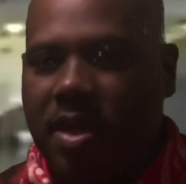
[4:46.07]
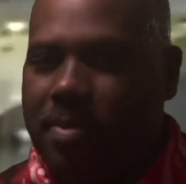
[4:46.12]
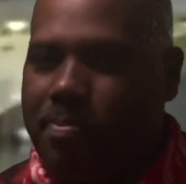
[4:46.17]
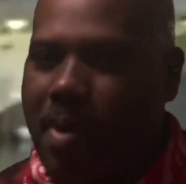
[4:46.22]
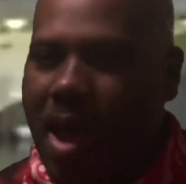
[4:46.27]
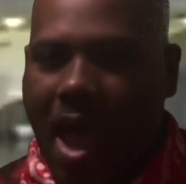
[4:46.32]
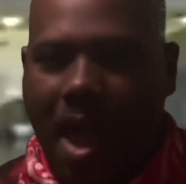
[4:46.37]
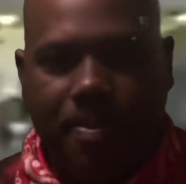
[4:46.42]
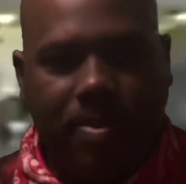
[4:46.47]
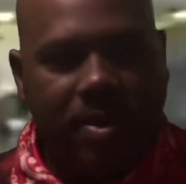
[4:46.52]
and
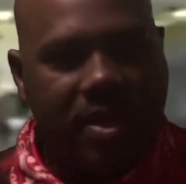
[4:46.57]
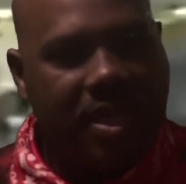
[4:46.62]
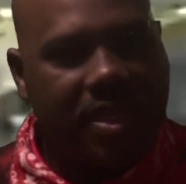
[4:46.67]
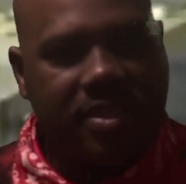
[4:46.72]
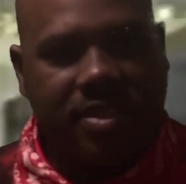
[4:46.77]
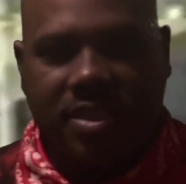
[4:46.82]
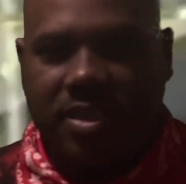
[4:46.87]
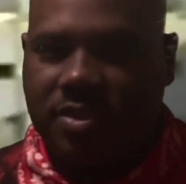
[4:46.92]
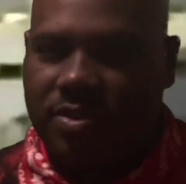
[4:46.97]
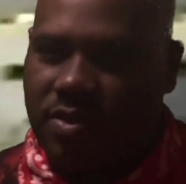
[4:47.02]
bopping at
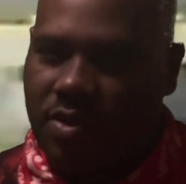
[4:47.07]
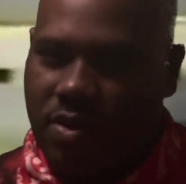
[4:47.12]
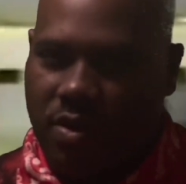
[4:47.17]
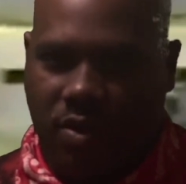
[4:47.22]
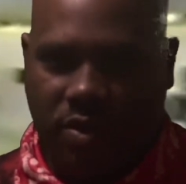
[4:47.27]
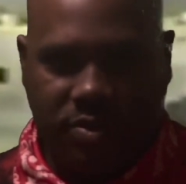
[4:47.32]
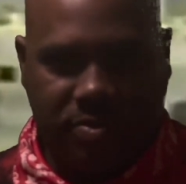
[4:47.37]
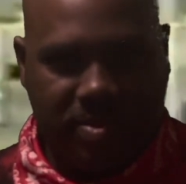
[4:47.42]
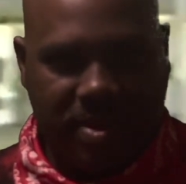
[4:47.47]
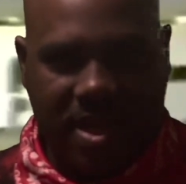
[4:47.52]
these
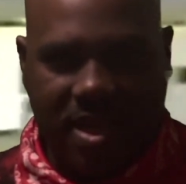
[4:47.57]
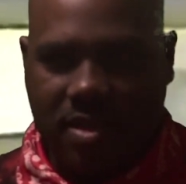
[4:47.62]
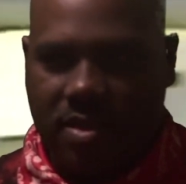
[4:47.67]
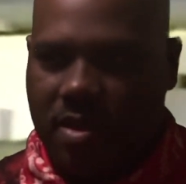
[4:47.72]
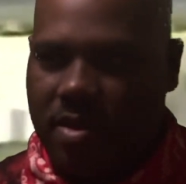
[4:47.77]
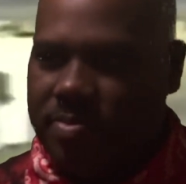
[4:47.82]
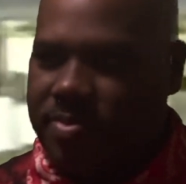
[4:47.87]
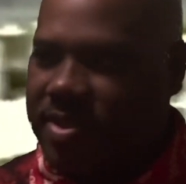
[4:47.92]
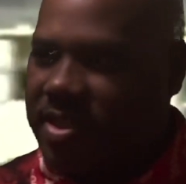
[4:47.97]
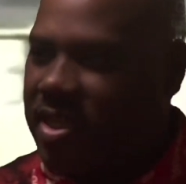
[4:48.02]
girls, man. You know what
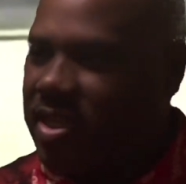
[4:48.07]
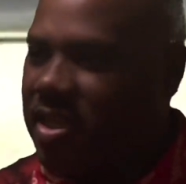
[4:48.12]
I'm saying?